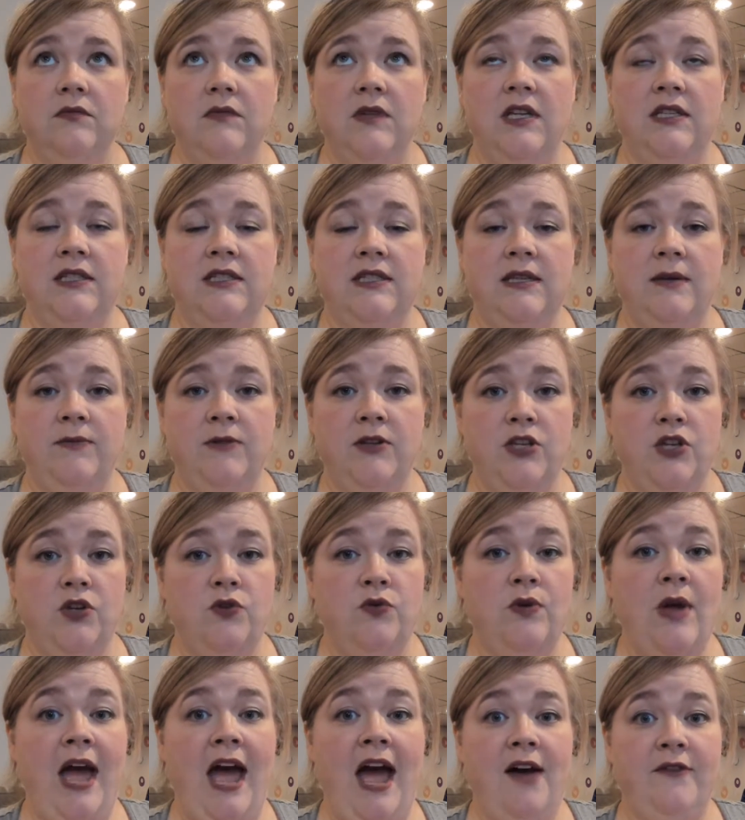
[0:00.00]
it's something
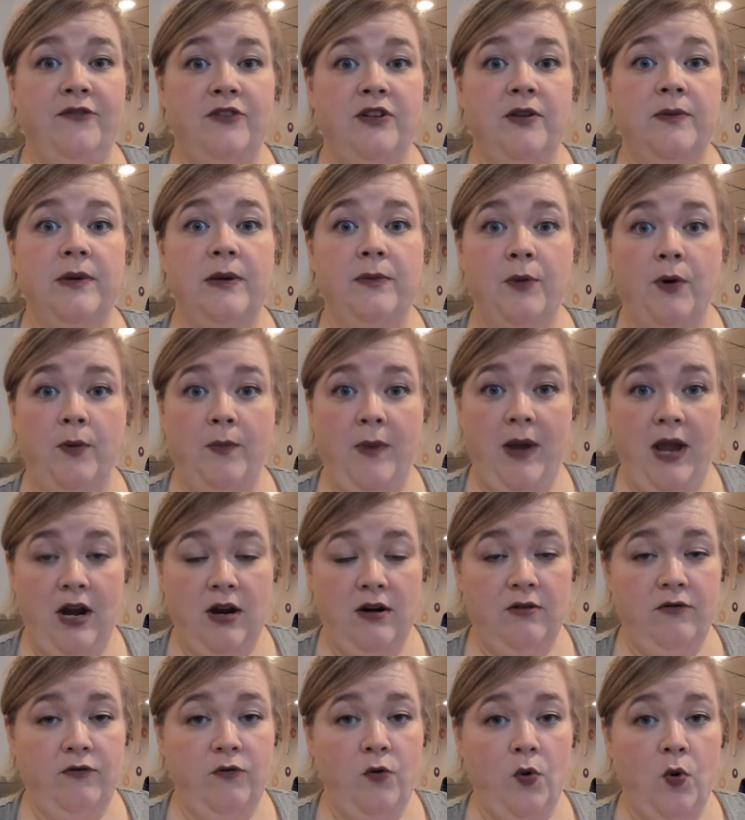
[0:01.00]
you have to be
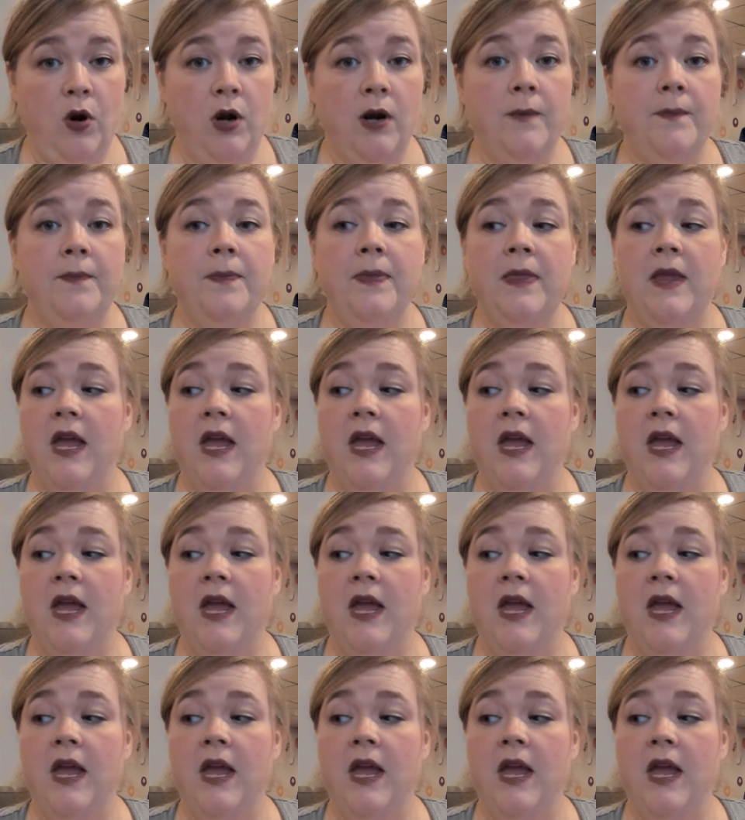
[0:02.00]
prepared for